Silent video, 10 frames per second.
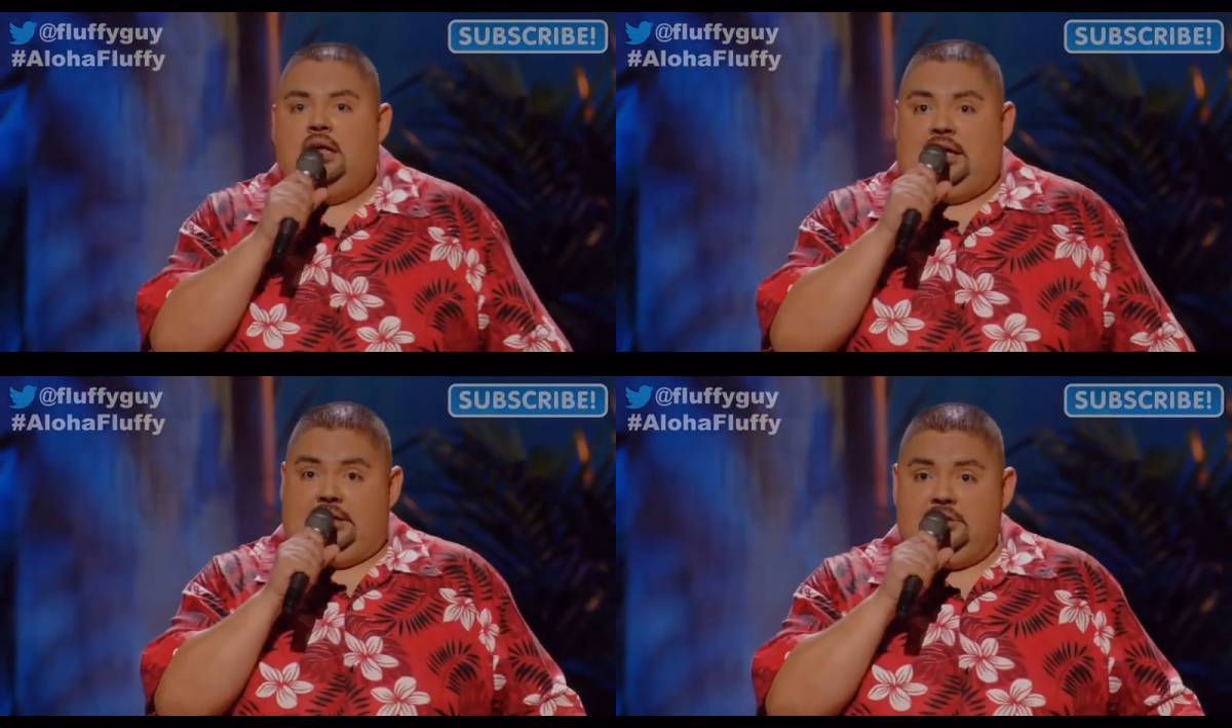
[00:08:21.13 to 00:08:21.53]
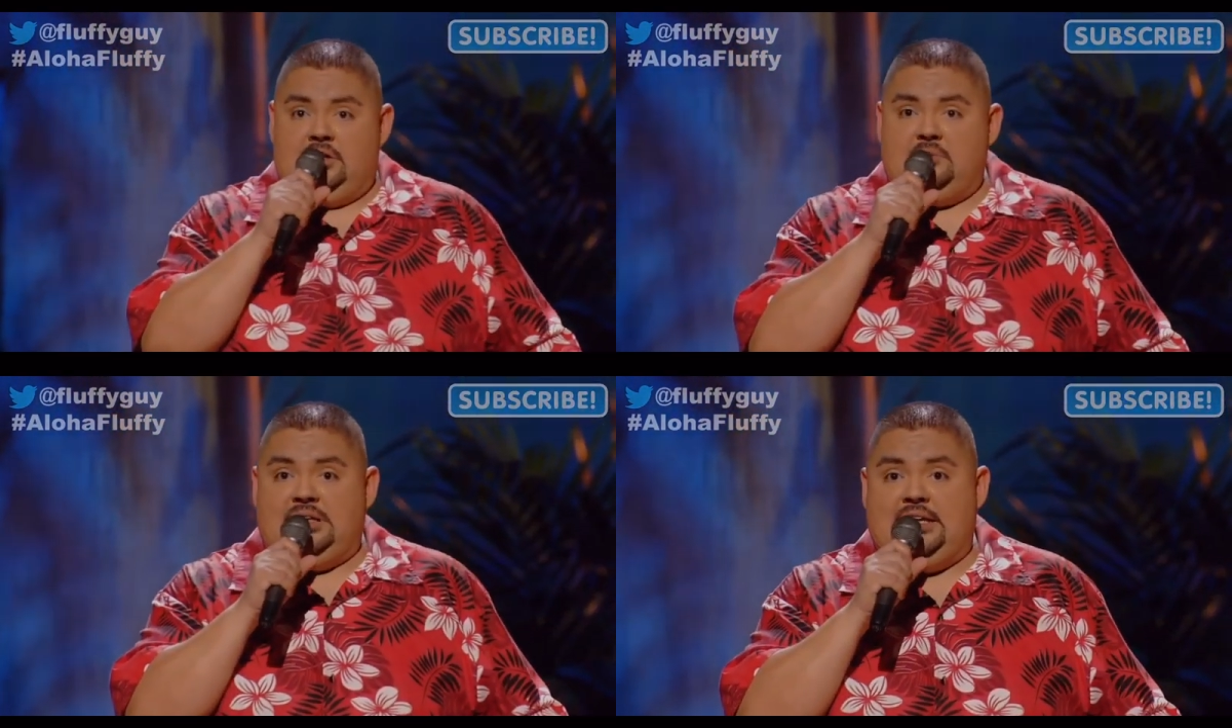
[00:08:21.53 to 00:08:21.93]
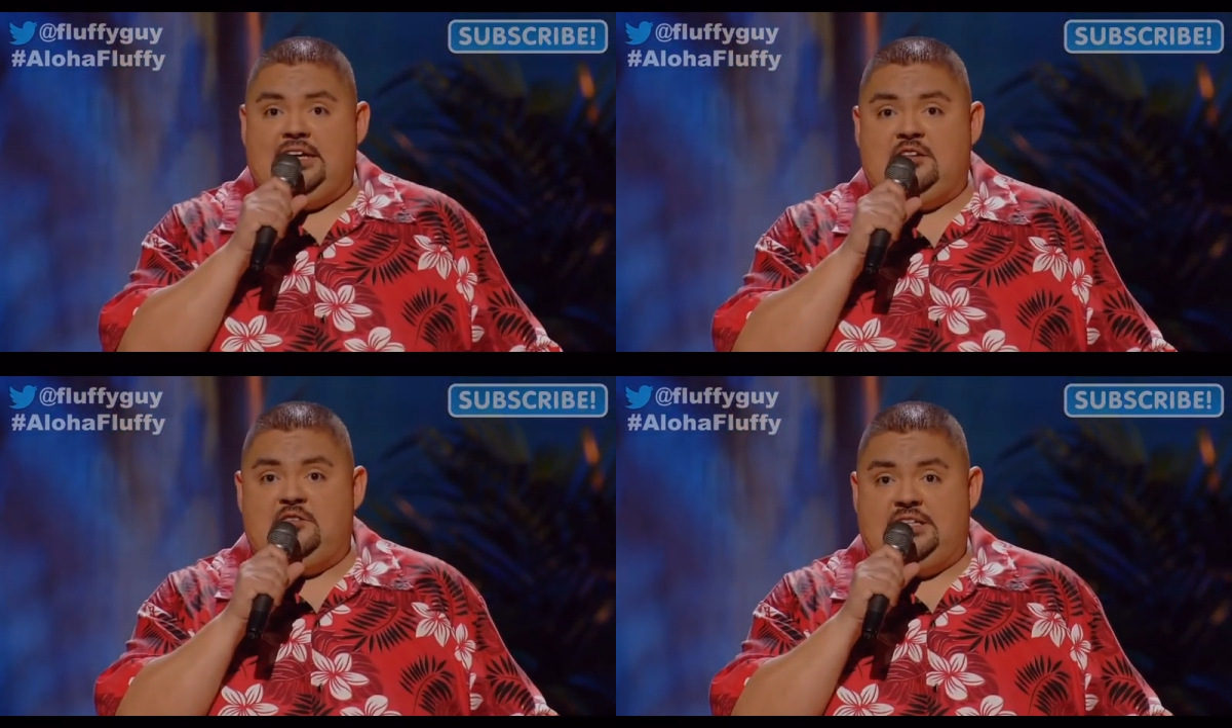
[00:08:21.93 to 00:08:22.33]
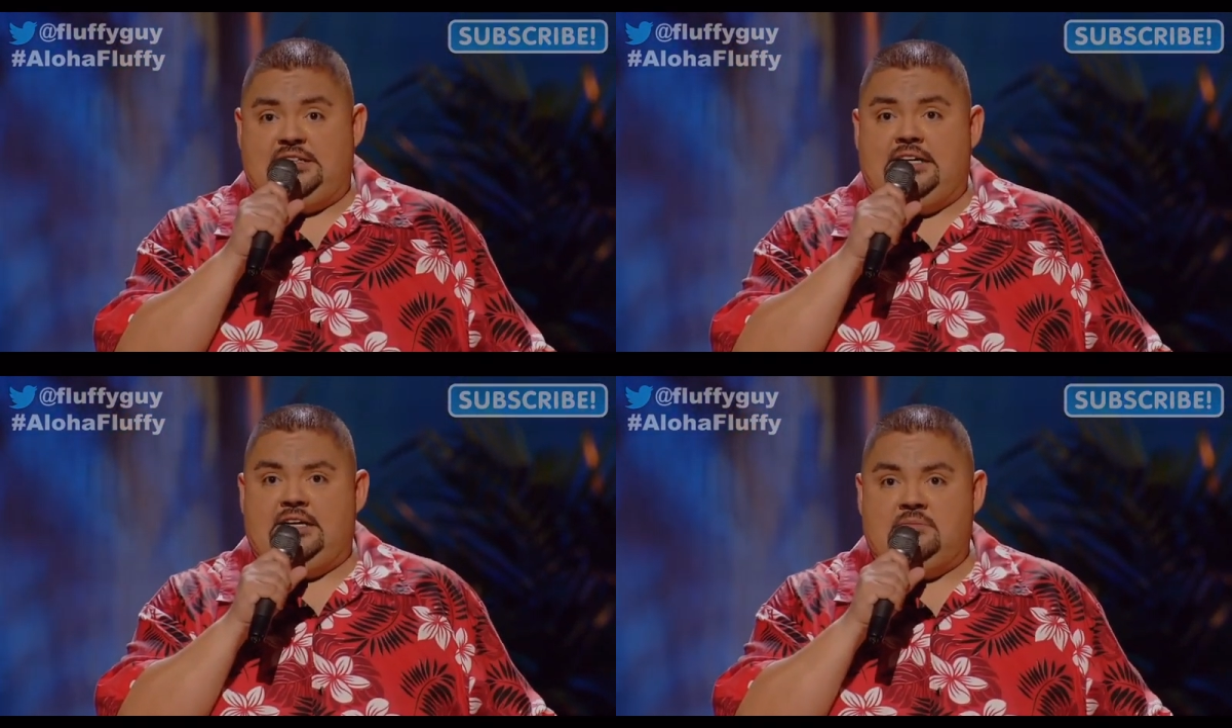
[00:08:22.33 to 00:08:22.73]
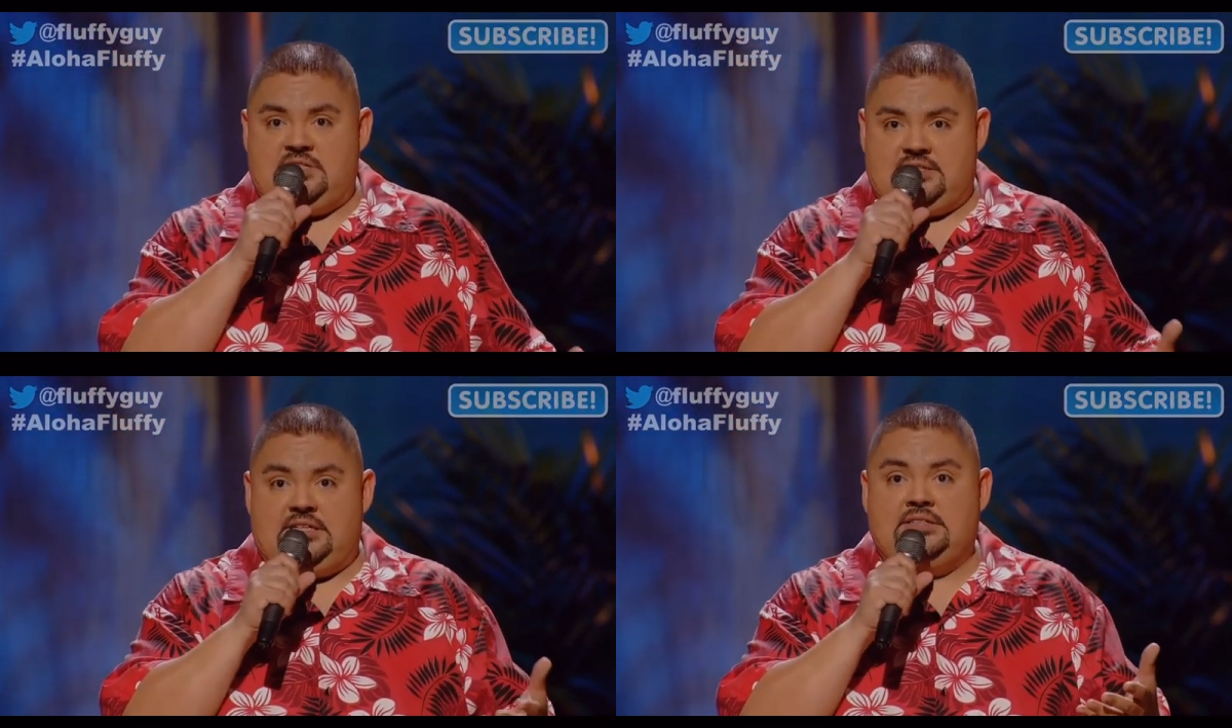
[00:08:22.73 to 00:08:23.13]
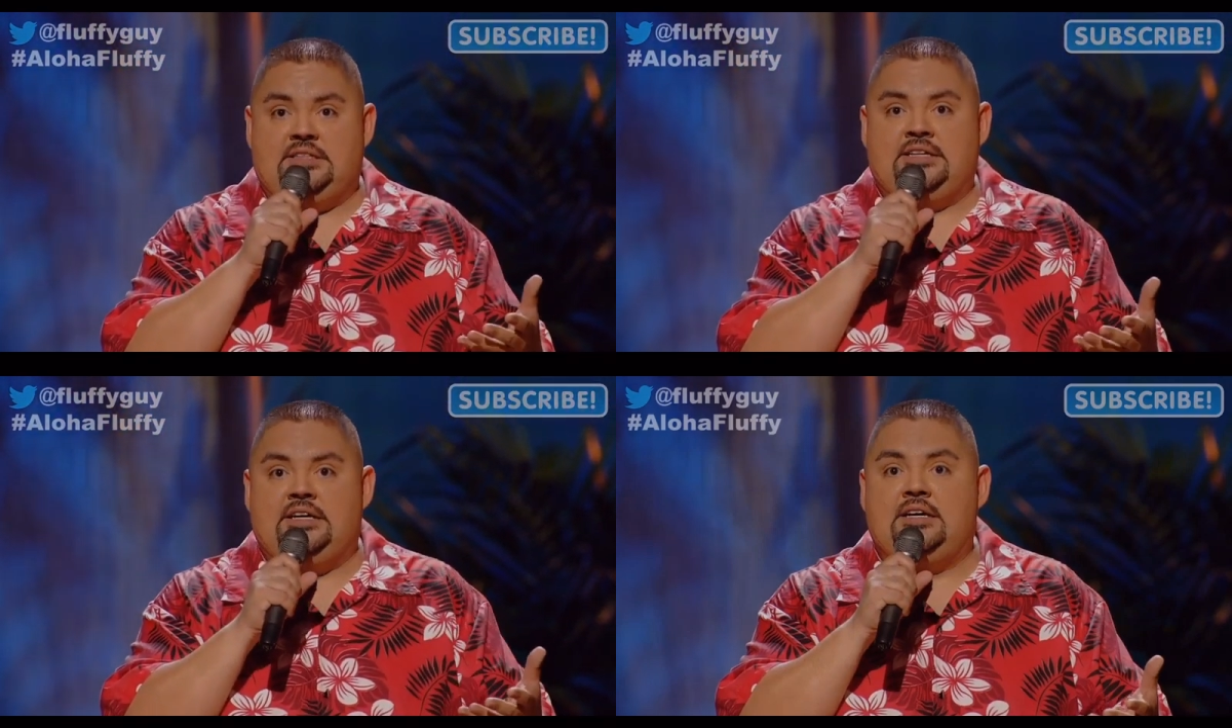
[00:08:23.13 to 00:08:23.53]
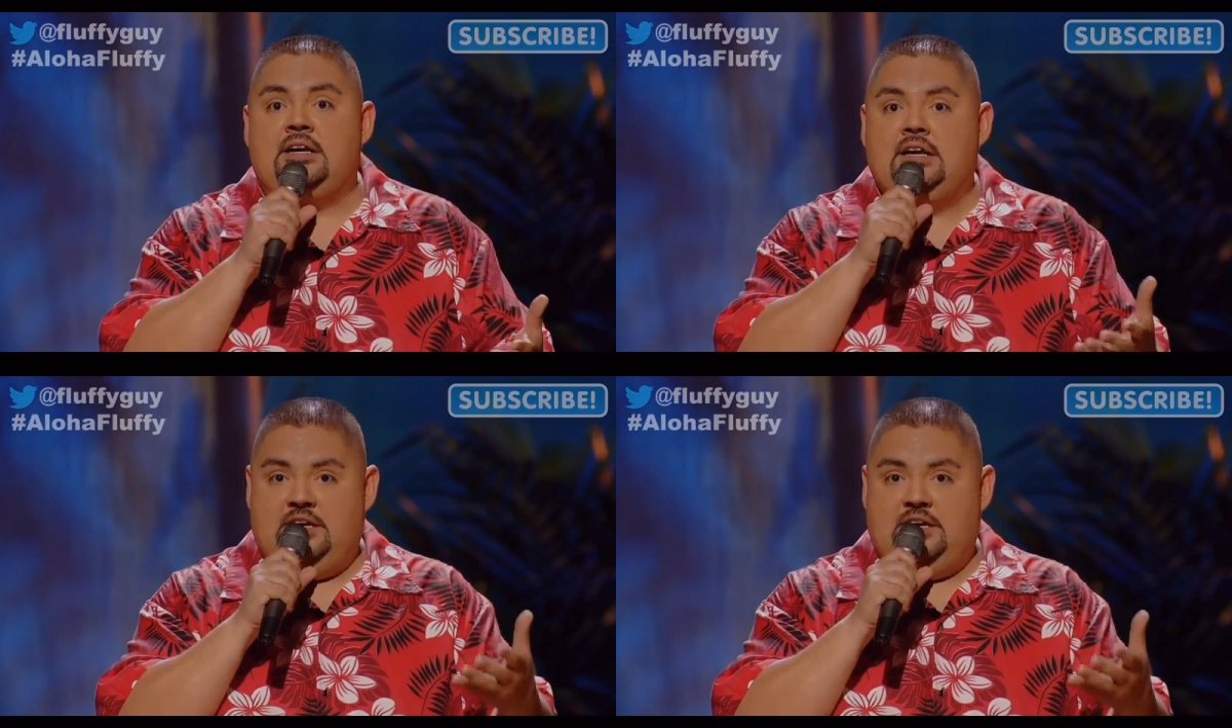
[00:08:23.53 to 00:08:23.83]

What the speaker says: I cannot believe that I am standing here